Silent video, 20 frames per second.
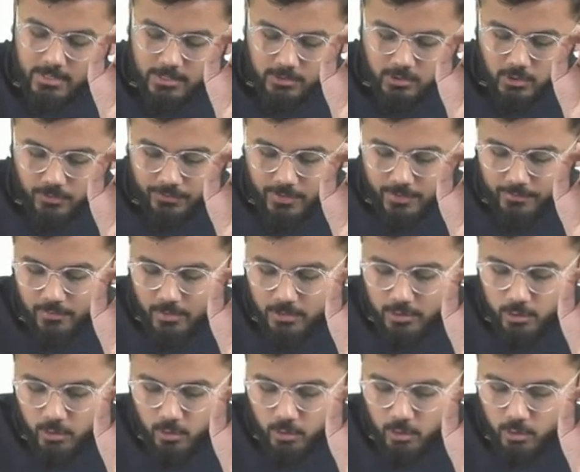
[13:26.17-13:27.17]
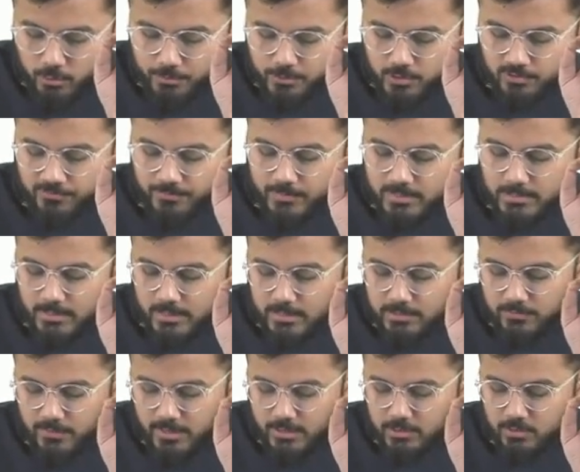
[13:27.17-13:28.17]
So we have got two groups of
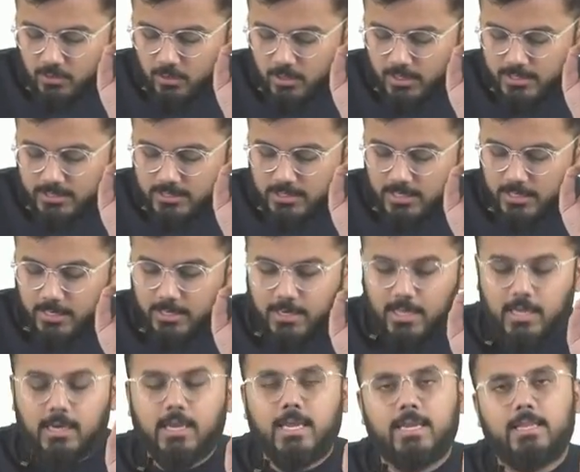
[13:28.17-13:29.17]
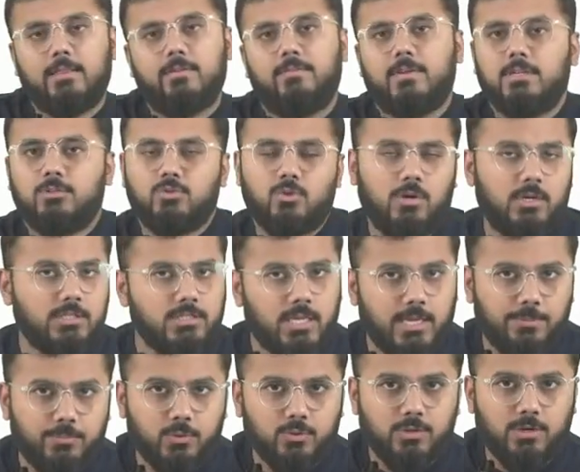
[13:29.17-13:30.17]
muscles. One is called as thenar, another one is called as
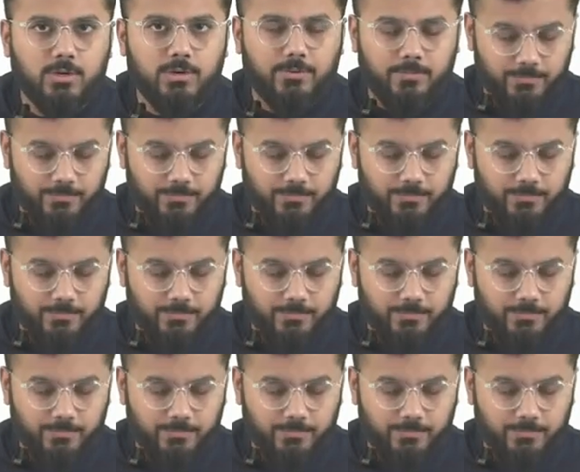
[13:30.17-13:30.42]
hypothenar.